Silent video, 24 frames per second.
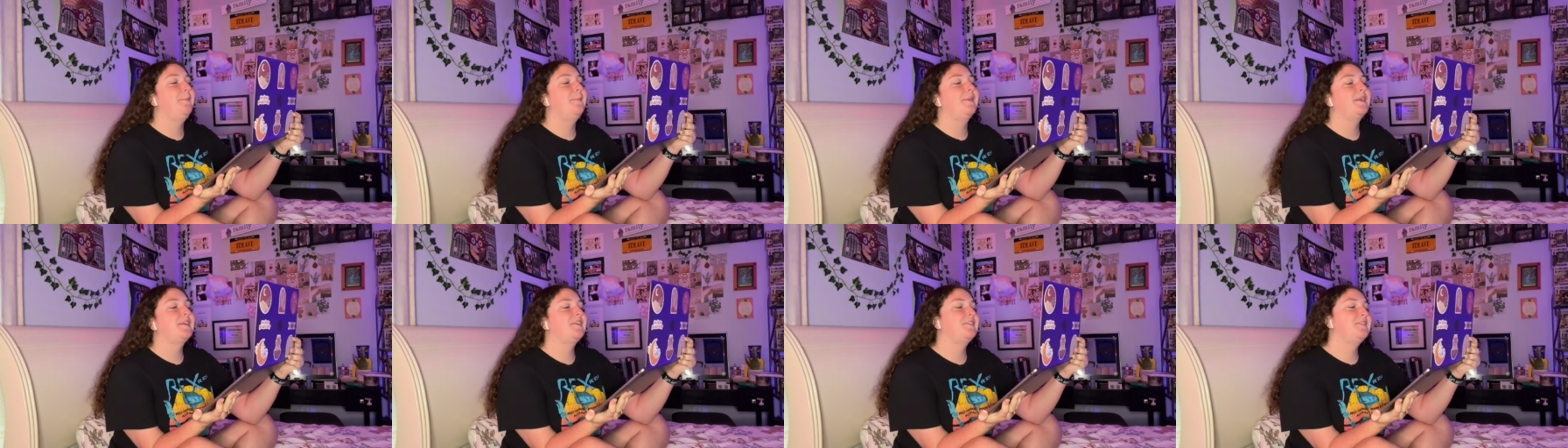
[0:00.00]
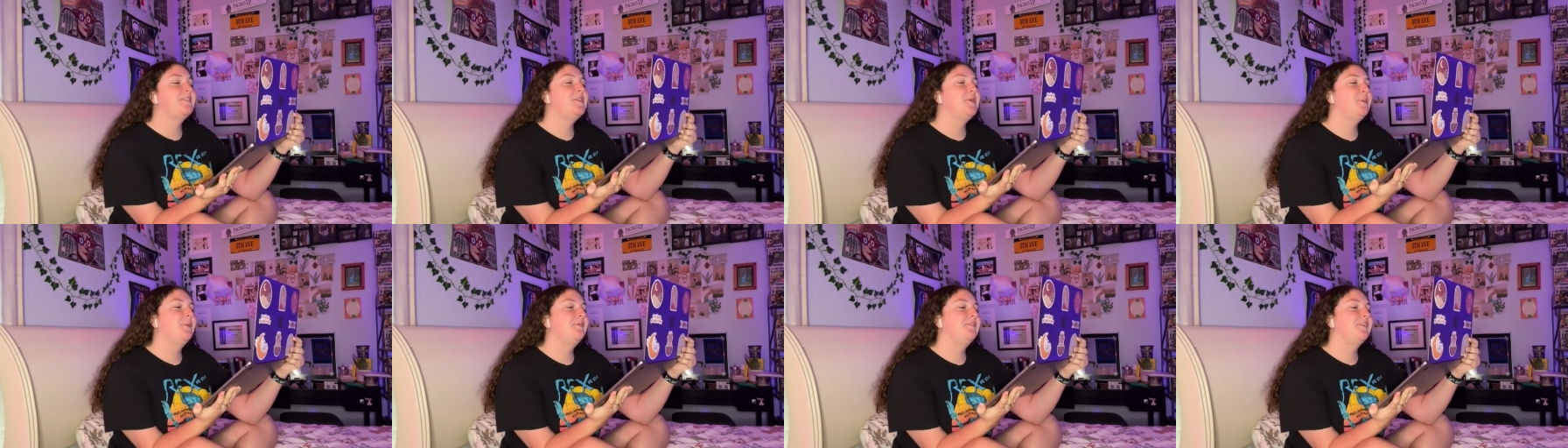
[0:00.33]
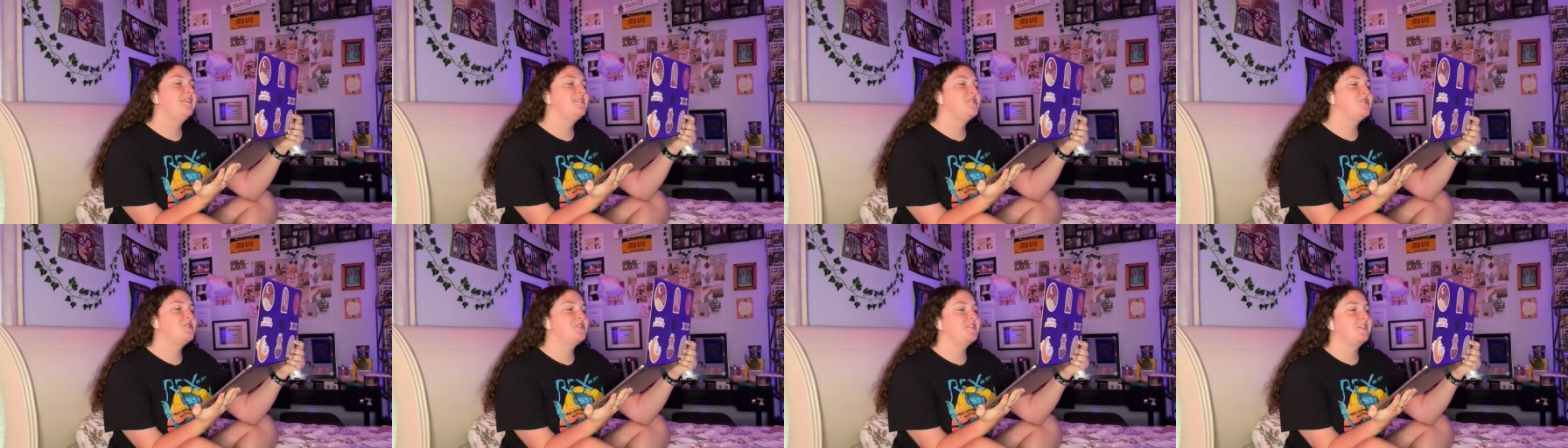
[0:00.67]
because the new
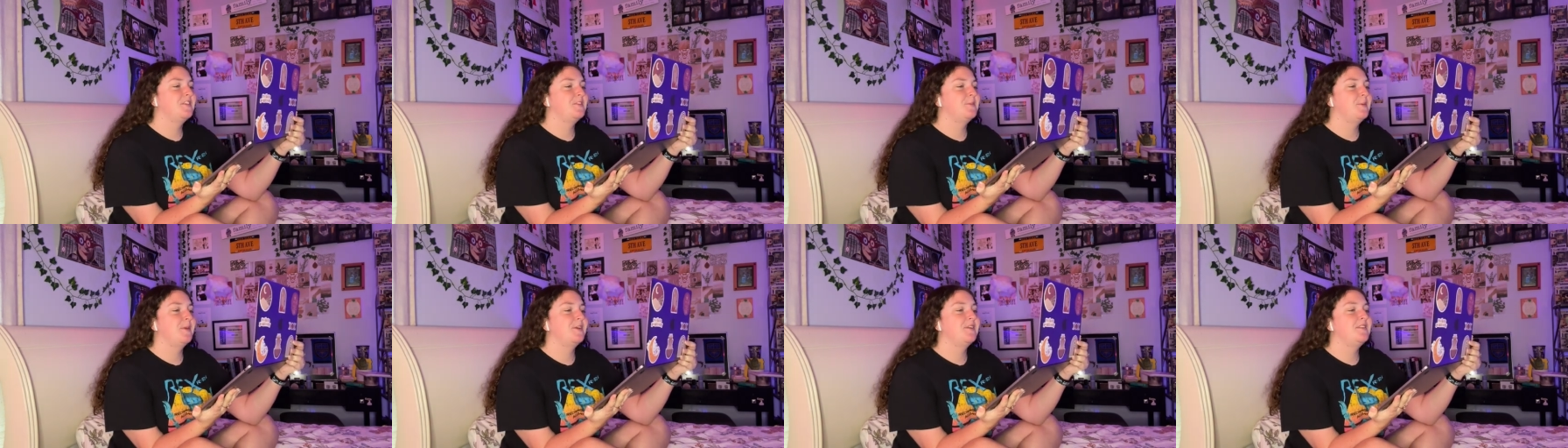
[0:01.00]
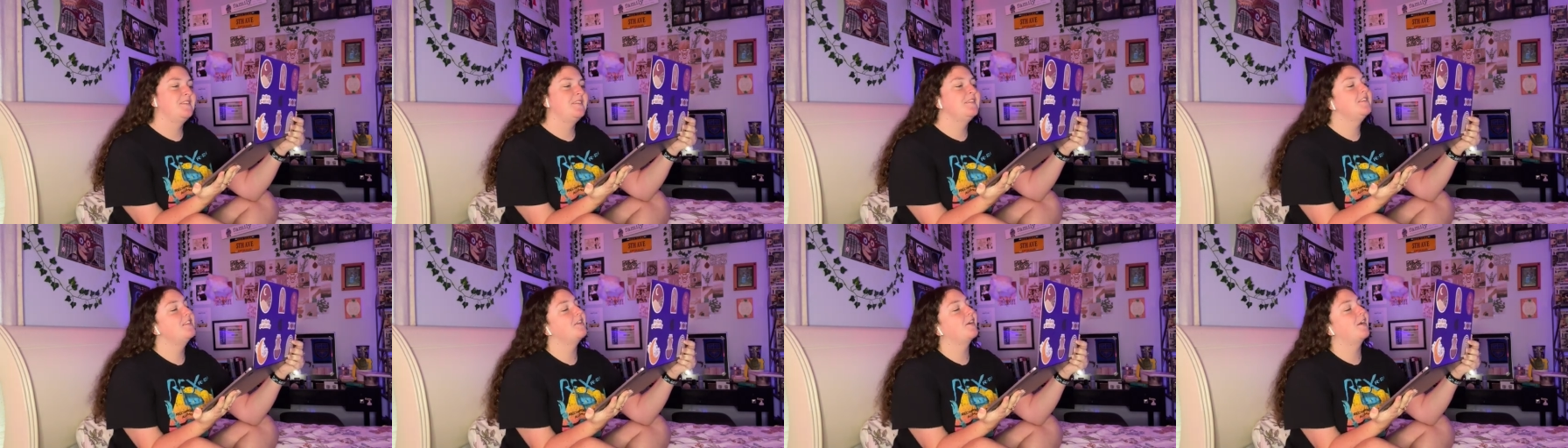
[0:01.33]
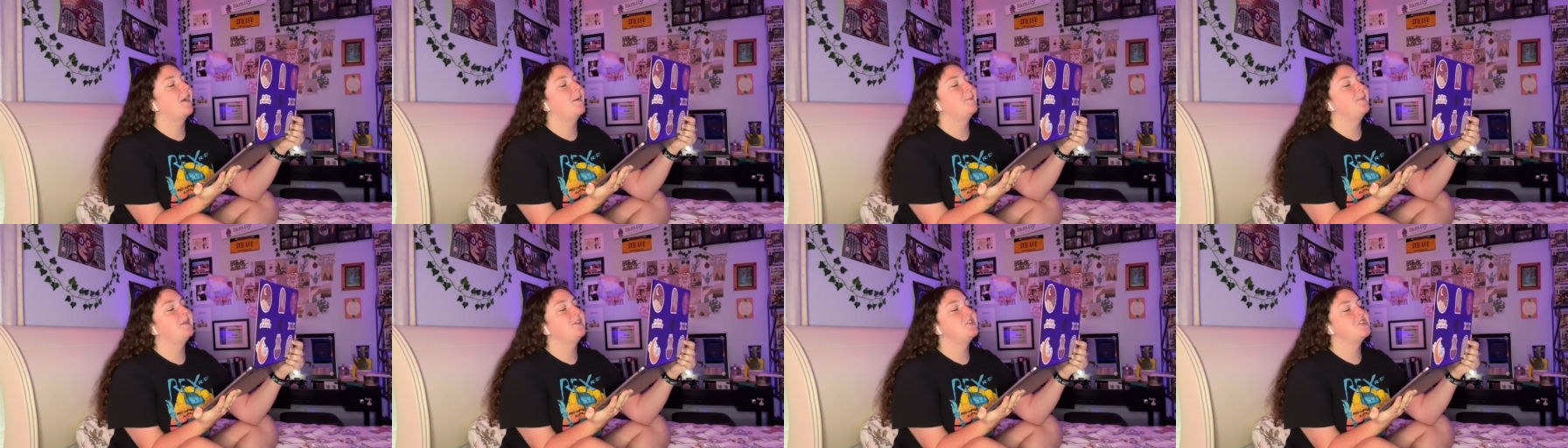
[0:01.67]
Avengers experiences are
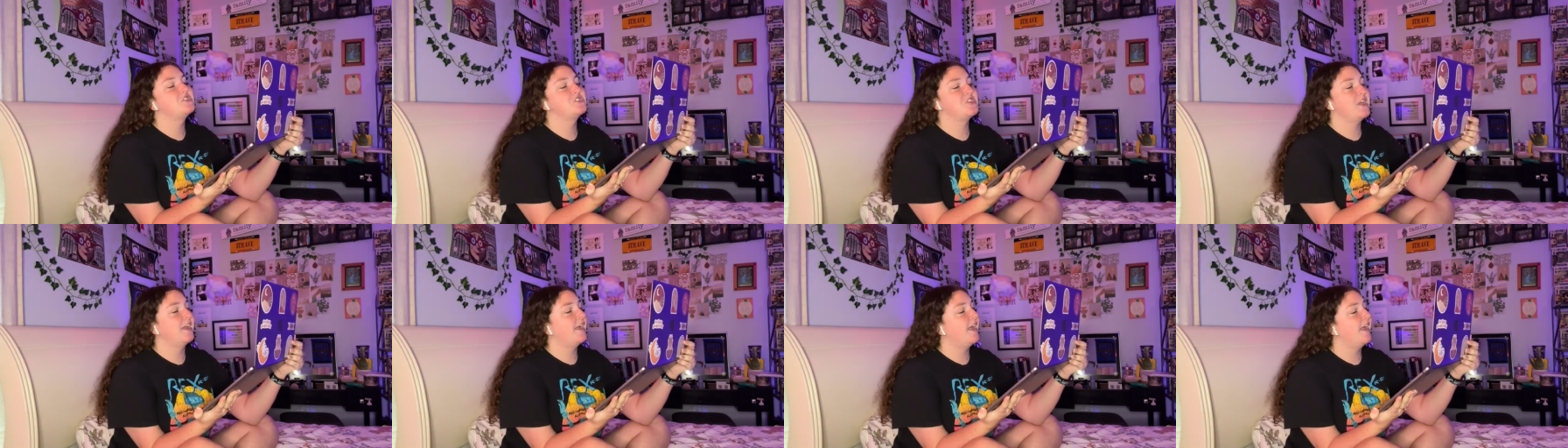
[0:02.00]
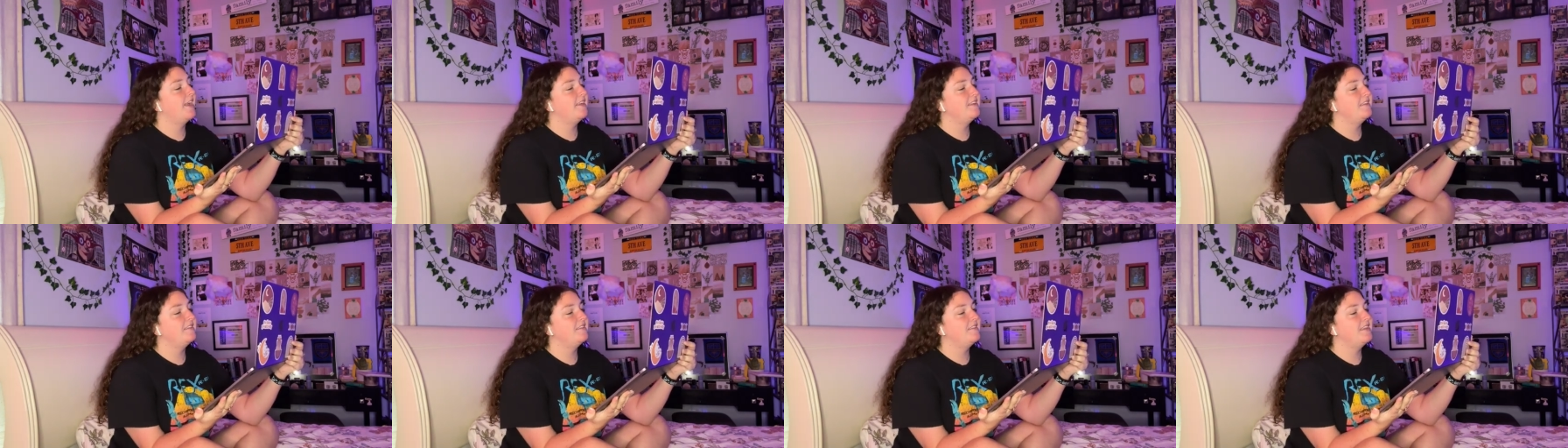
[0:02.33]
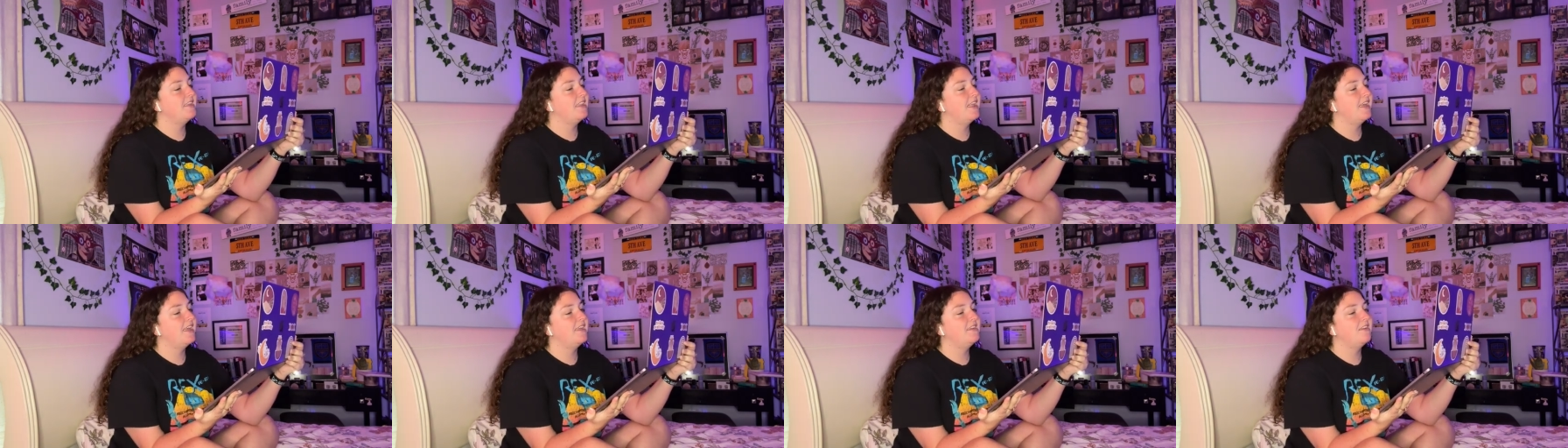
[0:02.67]
coming to Shanghai
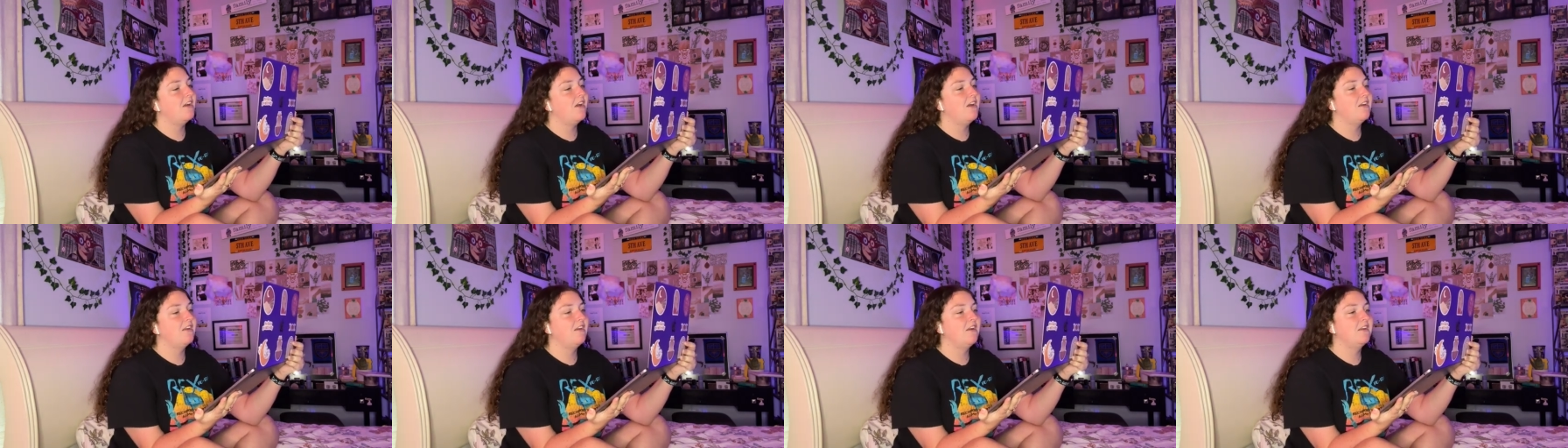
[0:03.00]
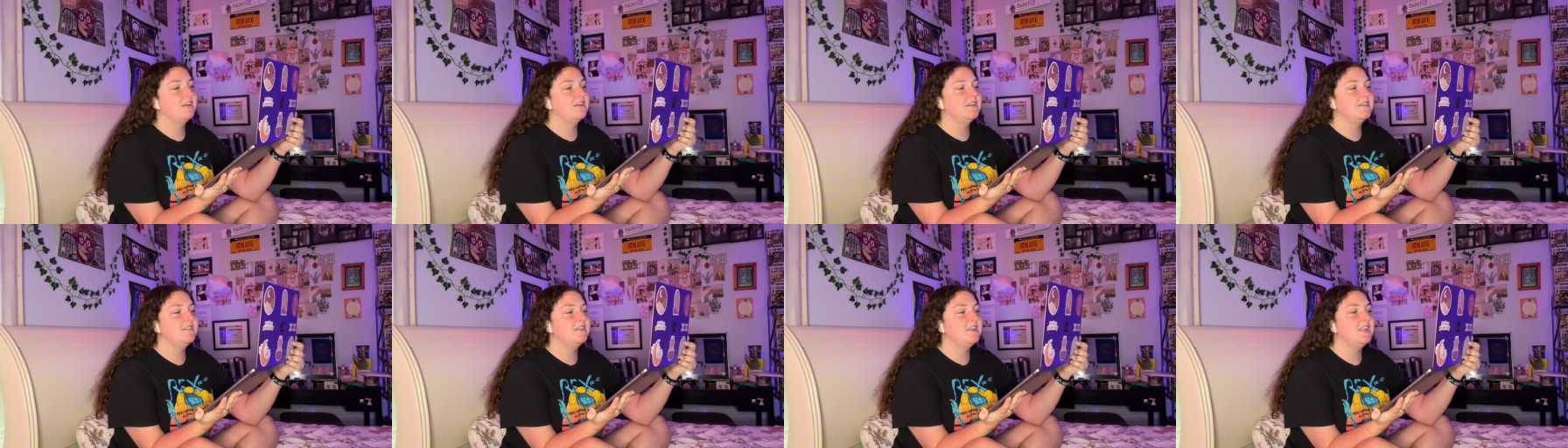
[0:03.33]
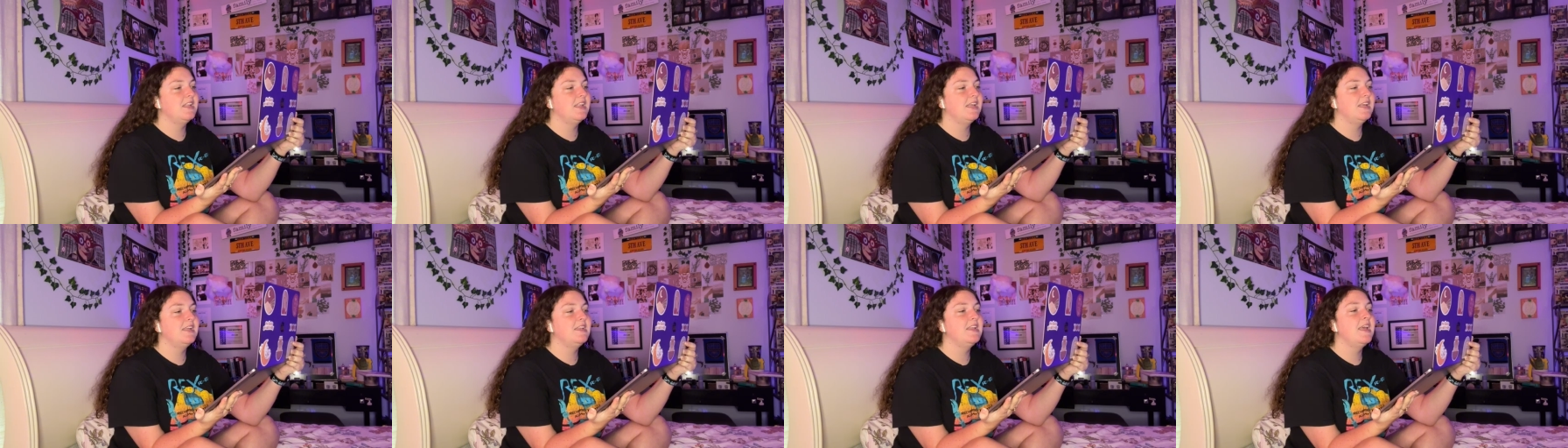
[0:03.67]
Disneyland, Hong Kong
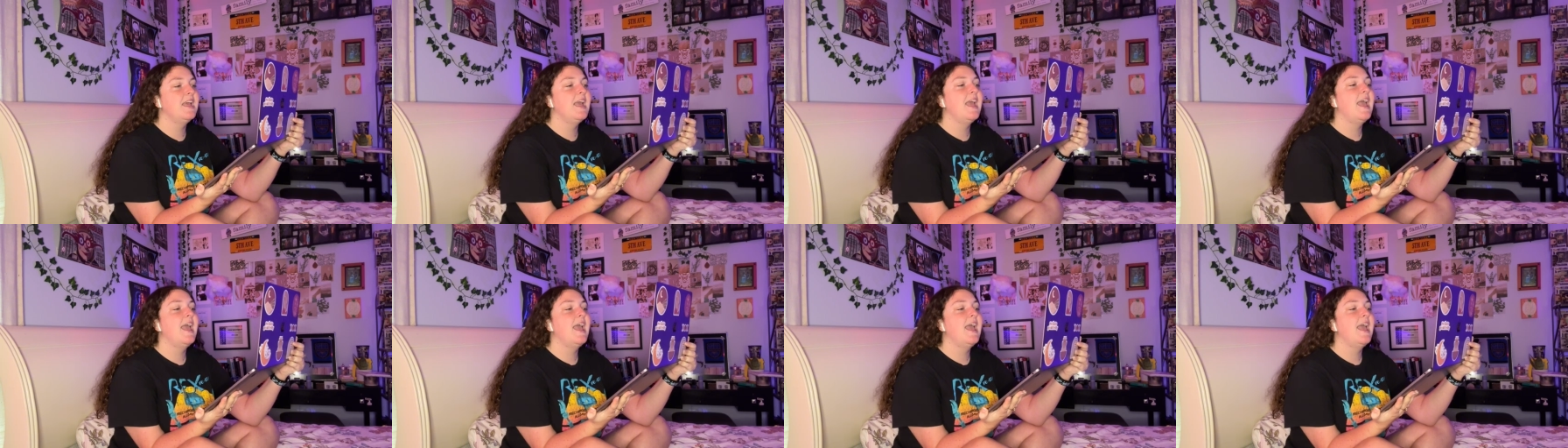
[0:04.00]
Disneyland,